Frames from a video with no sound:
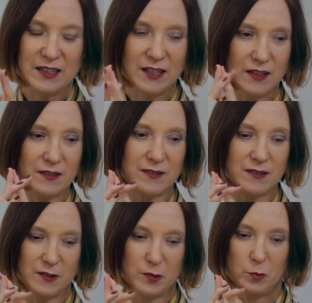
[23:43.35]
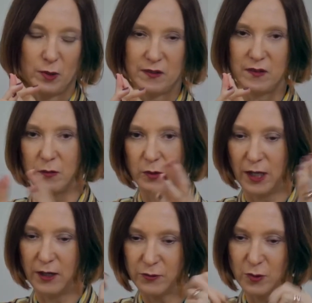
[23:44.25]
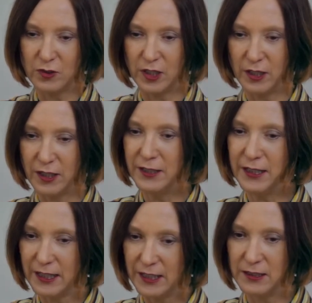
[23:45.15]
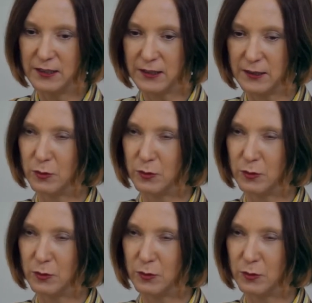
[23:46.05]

There's one thing we have to take in again,